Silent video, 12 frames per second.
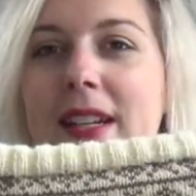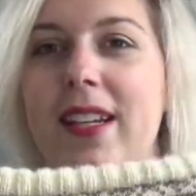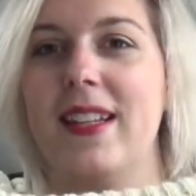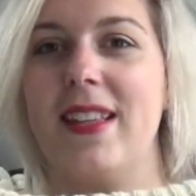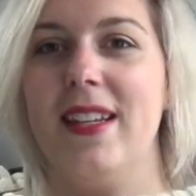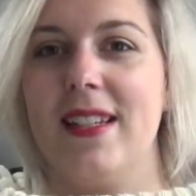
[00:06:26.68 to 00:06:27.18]

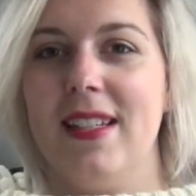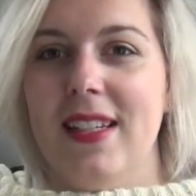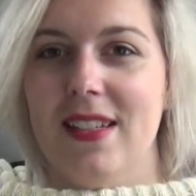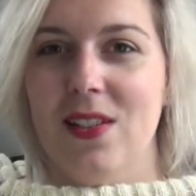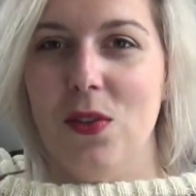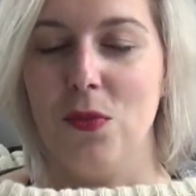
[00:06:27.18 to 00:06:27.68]
that this
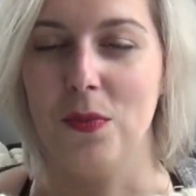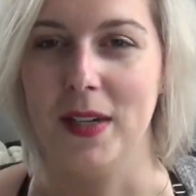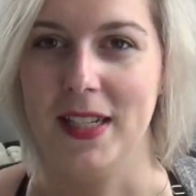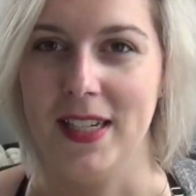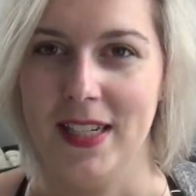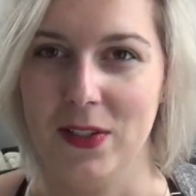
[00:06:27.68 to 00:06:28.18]
is off my
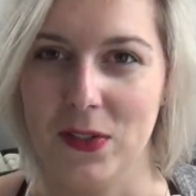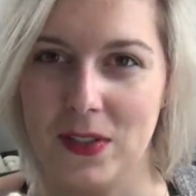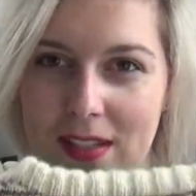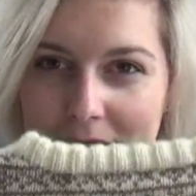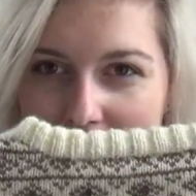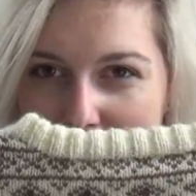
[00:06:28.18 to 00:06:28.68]
needles,
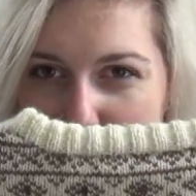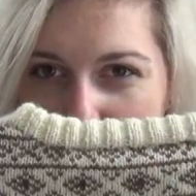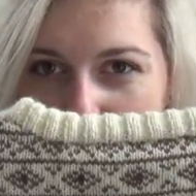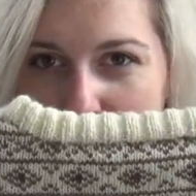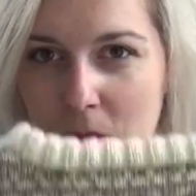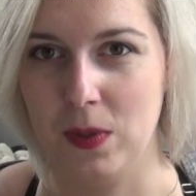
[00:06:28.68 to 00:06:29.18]
and this is one
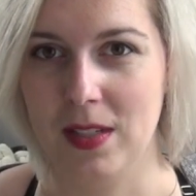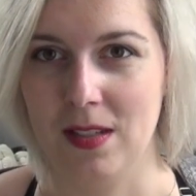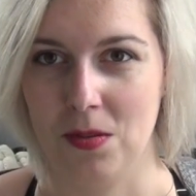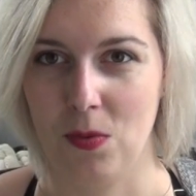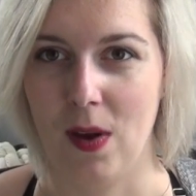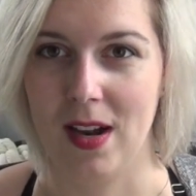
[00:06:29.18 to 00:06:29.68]
of the
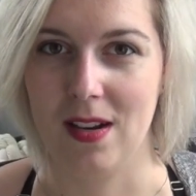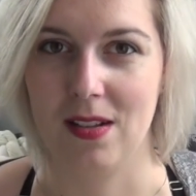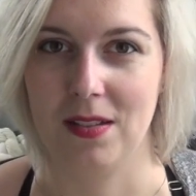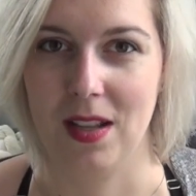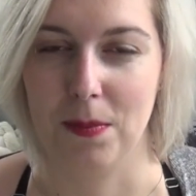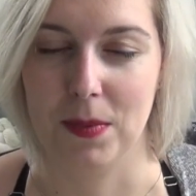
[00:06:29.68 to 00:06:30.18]
reasons why
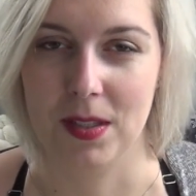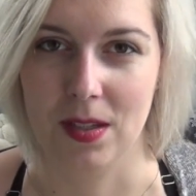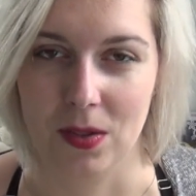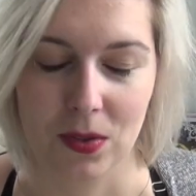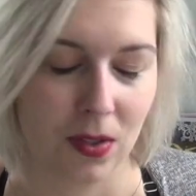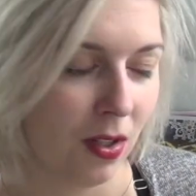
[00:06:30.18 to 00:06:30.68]
last
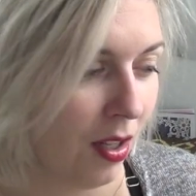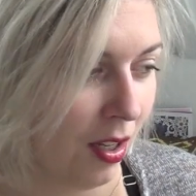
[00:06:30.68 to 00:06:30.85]
episode